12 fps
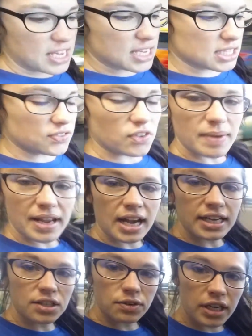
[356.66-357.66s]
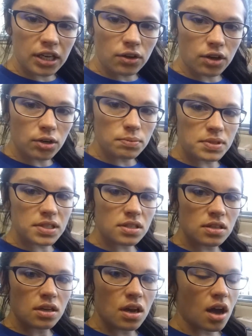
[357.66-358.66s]
these for my guided reading
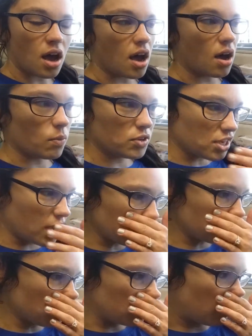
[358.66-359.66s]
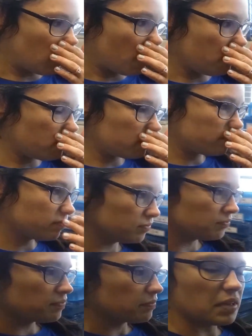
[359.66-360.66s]
groups, which I actually love
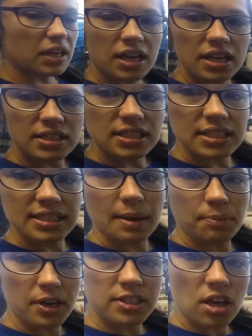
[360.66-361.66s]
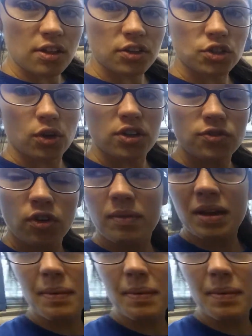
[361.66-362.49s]
because it separates all the drawers for